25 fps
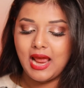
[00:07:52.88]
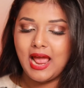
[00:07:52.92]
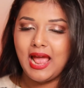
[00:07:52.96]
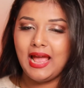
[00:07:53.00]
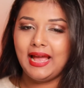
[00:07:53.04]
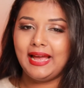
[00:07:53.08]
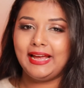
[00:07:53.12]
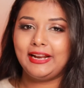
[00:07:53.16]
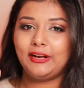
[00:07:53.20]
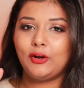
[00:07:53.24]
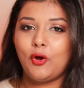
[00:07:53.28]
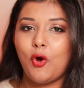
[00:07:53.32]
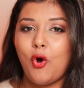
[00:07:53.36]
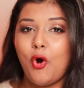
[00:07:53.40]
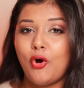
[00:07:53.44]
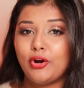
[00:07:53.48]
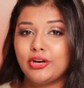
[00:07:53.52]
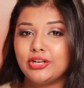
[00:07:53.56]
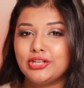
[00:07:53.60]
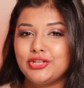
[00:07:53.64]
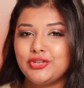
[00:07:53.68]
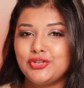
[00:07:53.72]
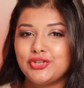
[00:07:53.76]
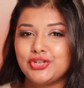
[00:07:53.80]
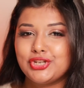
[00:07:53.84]
an
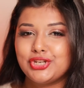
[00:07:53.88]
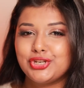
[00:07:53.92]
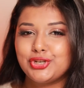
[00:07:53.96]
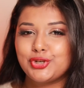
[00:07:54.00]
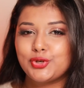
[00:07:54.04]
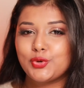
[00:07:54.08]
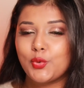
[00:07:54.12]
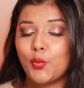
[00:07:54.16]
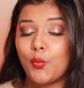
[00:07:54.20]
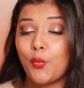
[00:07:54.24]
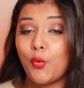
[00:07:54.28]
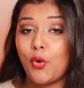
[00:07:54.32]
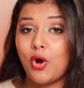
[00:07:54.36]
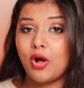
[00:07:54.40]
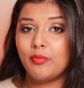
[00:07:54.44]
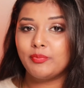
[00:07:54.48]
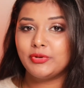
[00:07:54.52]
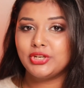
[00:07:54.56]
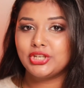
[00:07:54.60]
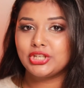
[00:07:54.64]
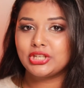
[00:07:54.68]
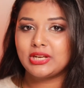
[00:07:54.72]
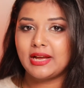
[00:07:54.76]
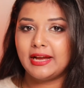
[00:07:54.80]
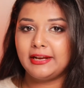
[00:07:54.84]
orangish,
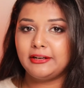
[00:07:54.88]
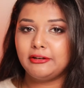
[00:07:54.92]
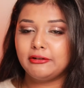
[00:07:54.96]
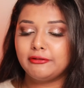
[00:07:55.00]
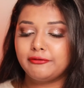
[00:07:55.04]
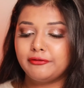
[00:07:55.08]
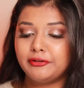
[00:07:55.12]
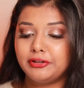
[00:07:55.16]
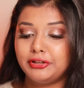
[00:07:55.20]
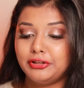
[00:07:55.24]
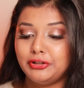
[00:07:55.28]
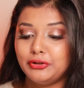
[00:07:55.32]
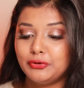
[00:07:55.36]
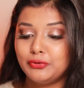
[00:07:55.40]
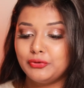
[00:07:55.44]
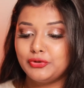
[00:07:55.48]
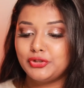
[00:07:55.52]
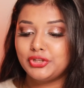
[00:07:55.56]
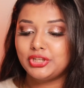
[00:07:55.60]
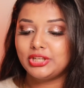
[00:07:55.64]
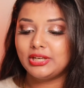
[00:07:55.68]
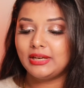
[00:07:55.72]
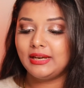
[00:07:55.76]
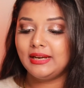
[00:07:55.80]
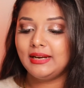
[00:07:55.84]
warmish kind of a nude
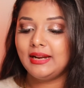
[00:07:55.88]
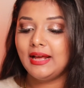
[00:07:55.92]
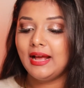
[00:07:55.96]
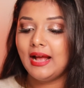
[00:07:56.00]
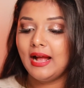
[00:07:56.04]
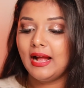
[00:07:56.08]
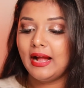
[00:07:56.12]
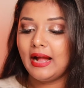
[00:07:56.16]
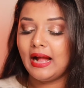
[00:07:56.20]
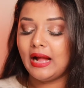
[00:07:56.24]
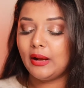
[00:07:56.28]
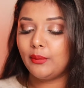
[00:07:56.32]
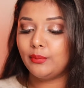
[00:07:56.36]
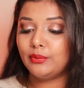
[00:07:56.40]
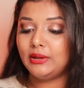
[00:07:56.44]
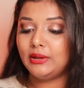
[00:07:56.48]
shade, I would